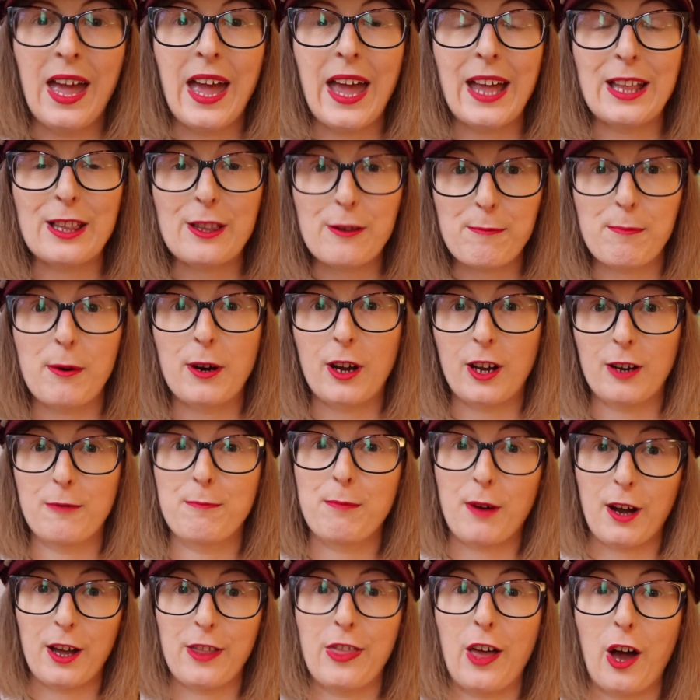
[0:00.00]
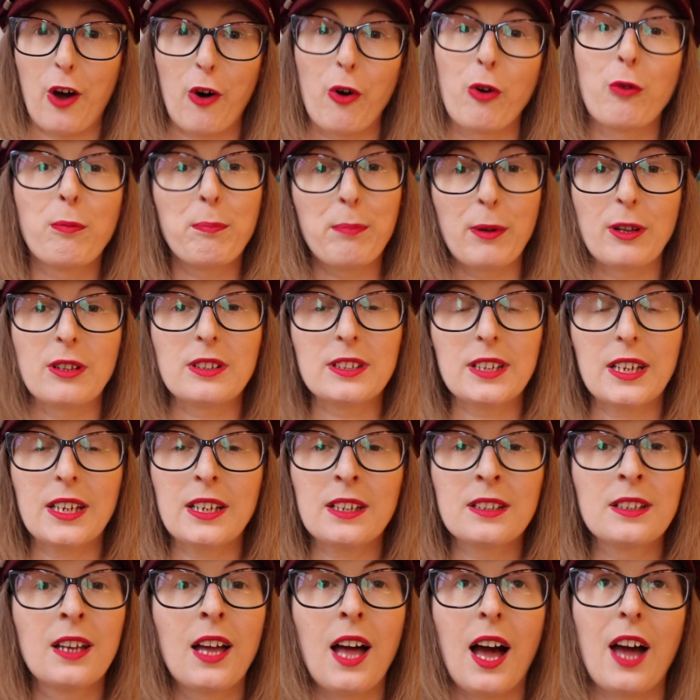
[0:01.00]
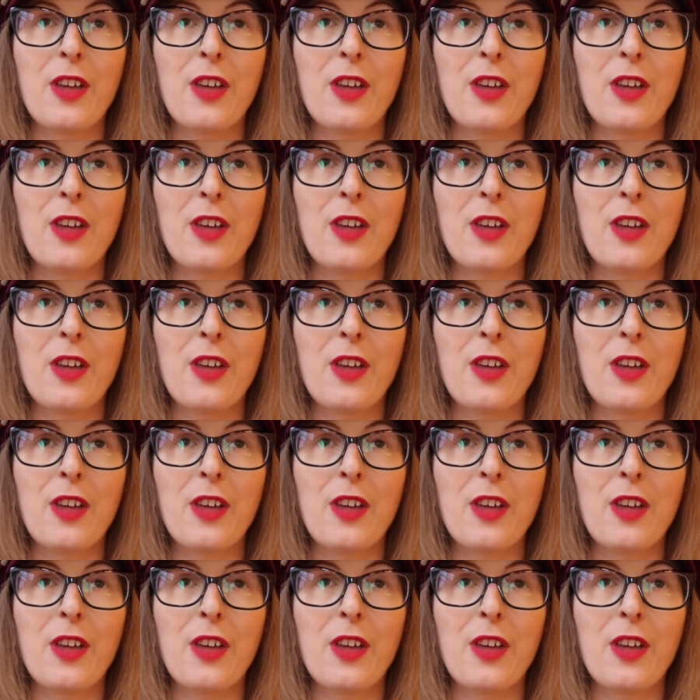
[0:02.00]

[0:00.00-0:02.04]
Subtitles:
inspired by that old building.